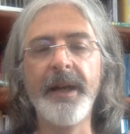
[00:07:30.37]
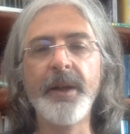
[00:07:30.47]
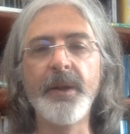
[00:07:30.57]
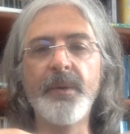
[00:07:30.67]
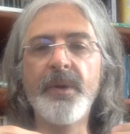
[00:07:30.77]

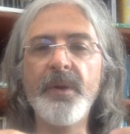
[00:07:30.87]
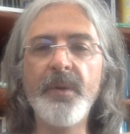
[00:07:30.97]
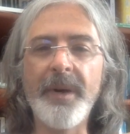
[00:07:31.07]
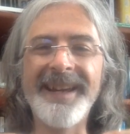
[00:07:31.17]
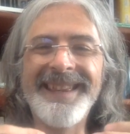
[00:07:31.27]
You
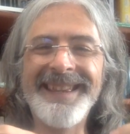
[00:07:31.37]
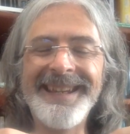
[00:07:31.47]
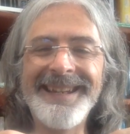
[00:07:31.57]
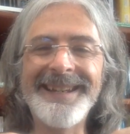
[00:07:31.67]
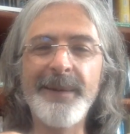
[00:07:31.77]
do, I
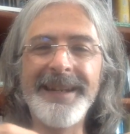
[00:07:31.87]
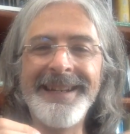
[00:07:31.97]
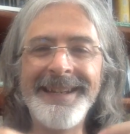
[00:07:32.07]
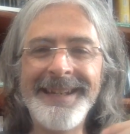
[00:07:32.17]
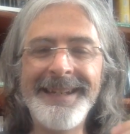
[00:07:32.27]
think,
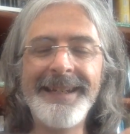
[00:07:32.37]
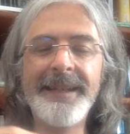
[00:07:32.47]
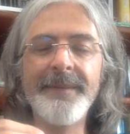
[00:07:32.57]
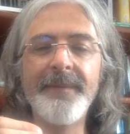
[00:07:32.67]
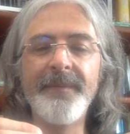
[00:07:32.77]
need